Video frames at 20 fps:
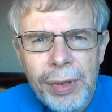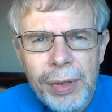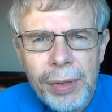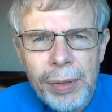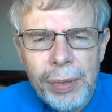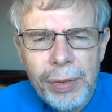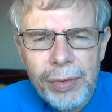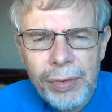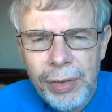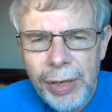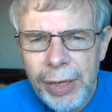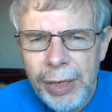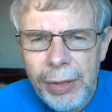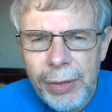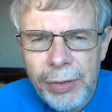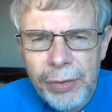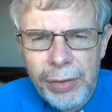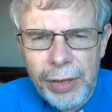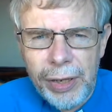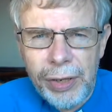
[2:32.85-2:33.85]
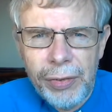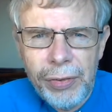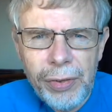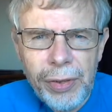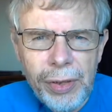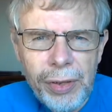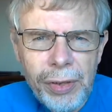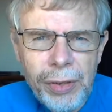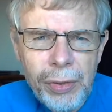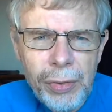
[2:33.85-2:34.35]
uh, tells us
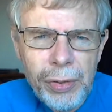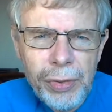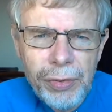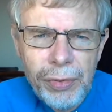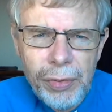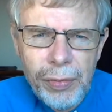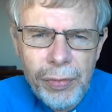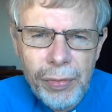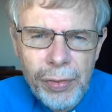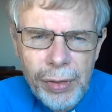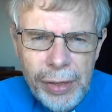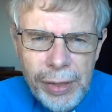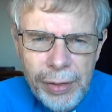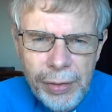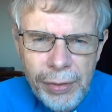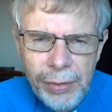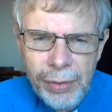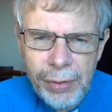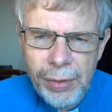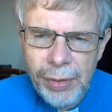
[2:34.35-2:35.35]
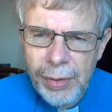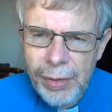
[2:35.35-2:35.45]
that the Christian faith